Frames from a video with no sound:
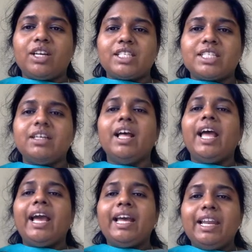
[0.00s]
as the
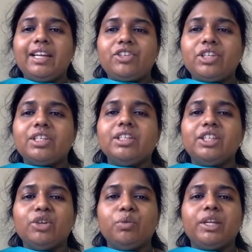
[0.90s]
Electrical
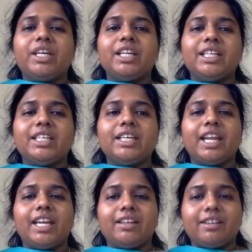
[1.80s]
Numerical
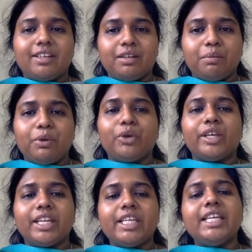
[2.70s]
Integrator and Computer
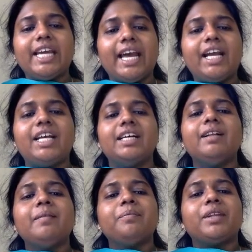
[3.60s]
ENIAC,
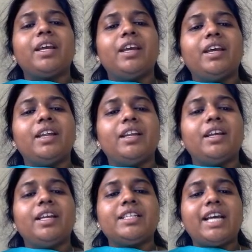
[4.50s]
and
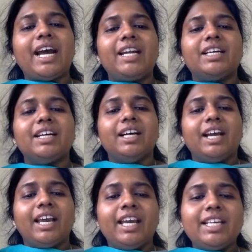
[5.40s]
it had
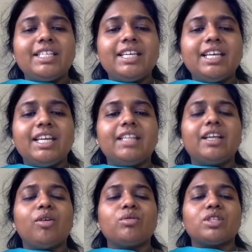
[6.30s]

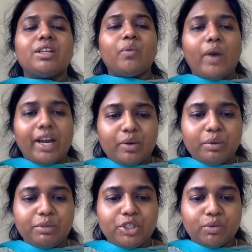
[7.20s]
18,000
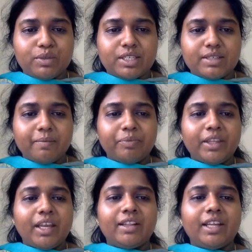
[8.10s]
vacuum tubes,
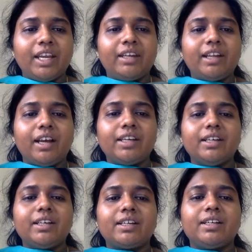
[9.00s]
and the
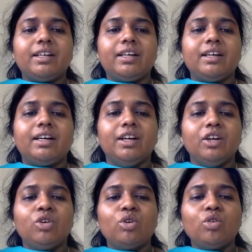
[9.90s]
entire
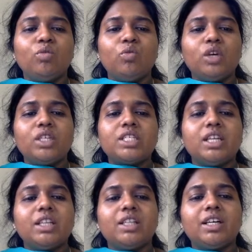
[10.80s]
room was
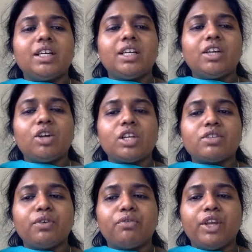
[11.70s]
30 cross
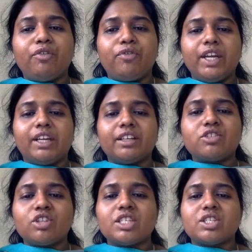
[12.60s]
50 feet.
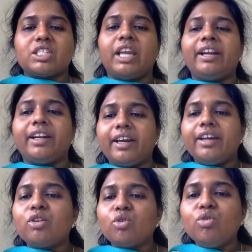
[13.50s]
So this
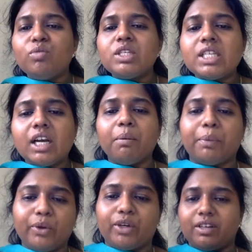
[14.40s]
entire room is a
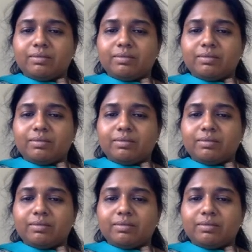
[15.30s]
computer.